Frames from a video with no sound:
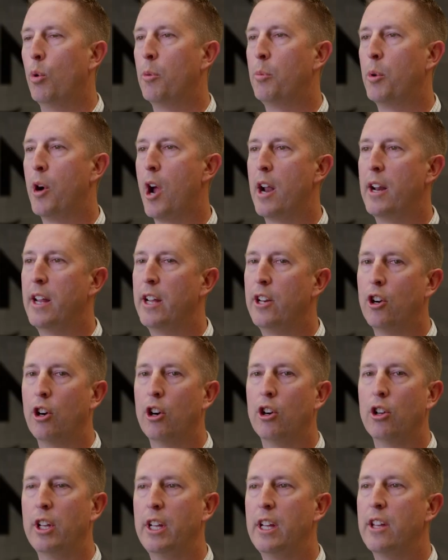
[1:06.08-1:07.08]
We're brought in
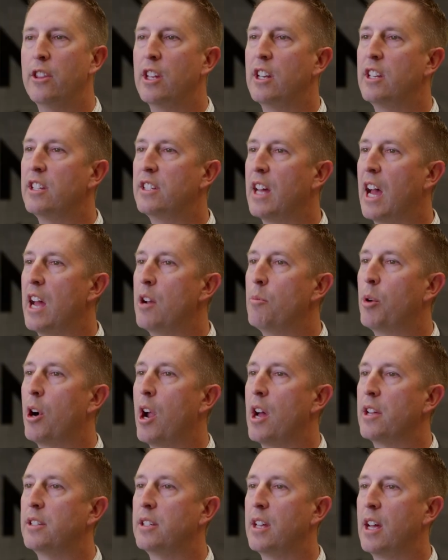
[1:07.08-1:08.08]
early in the design
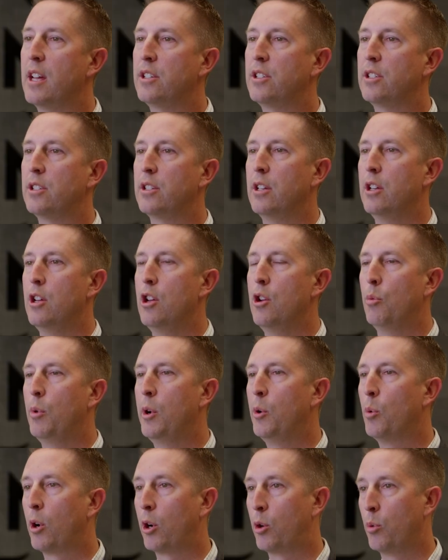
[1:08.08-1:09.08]
process.
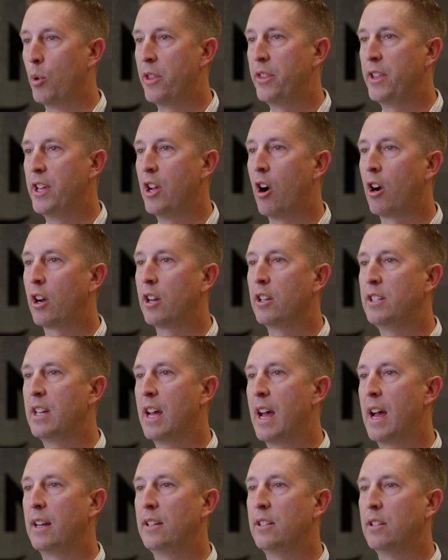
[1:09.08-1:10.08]
We work with the
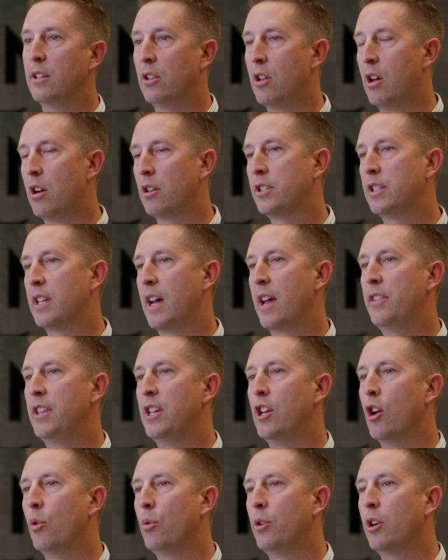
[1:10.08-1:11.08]
architect alongside
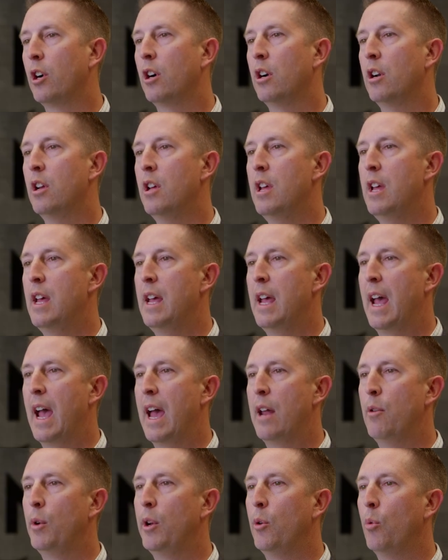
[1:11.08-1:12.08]
the owner,
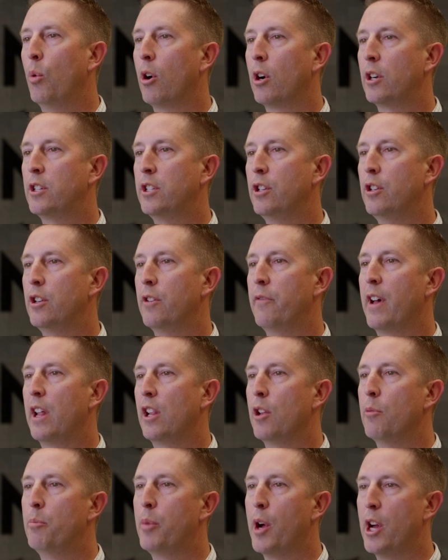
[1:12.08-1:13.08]
and we work to
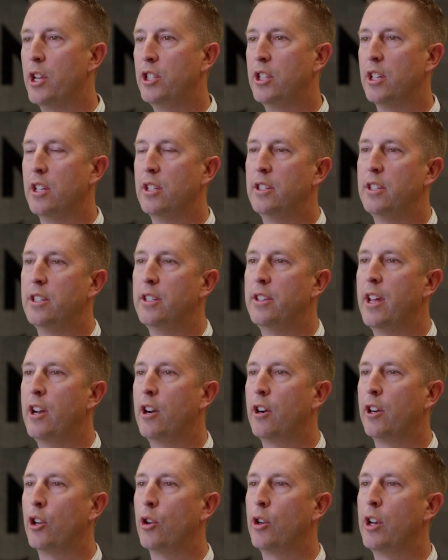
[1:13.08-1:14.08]
develop budgets
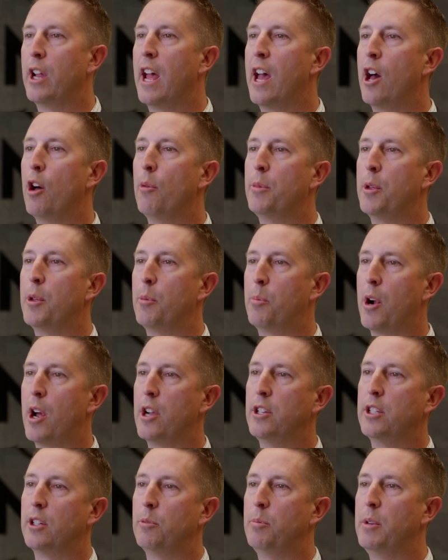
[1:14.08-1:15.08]
that are going to help the
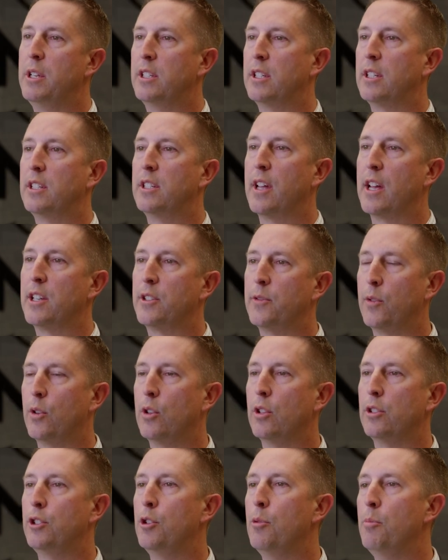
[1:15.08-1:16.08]
project be
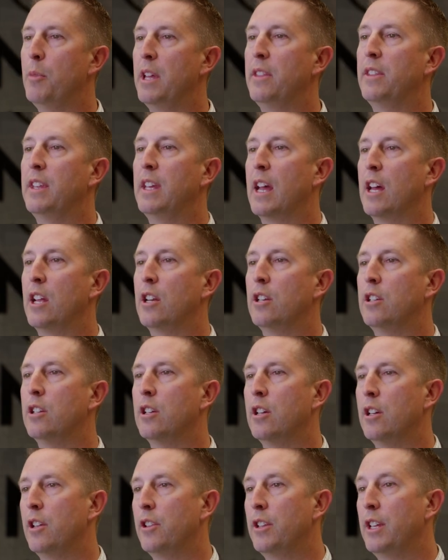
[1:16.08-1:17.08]
successful to meet the
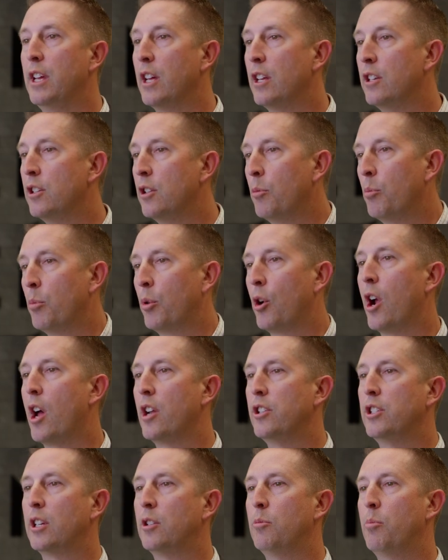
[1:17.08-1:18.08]
end
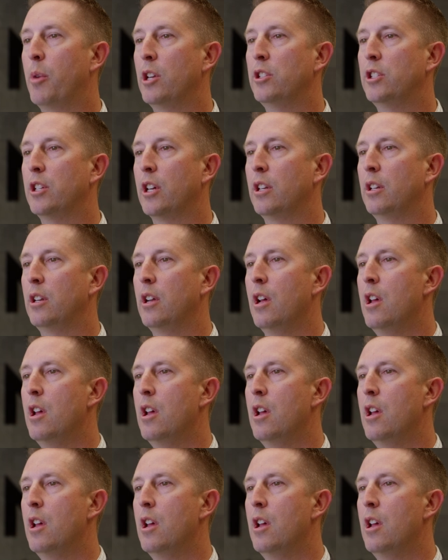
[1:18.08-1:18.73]
project budget.